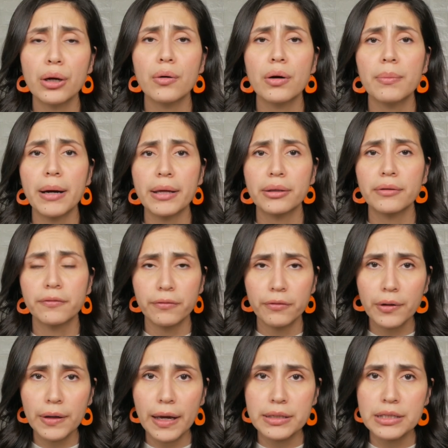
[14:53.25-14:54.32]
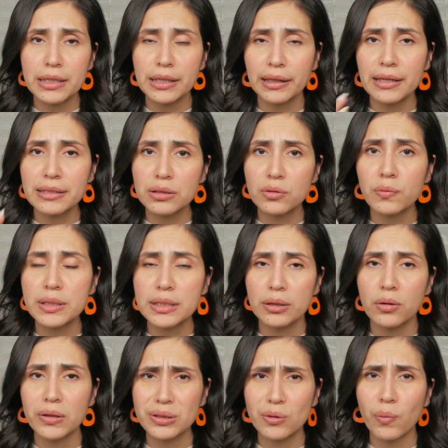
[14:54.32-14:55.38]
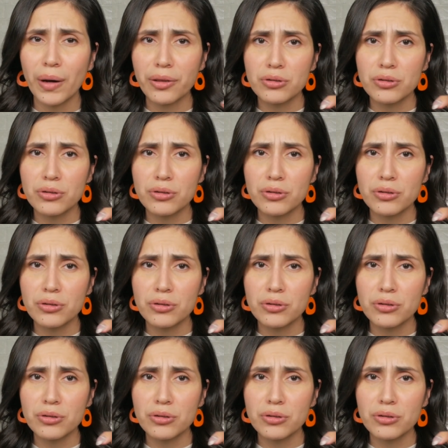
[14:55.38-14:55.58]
about the free edge. And that's the reason also why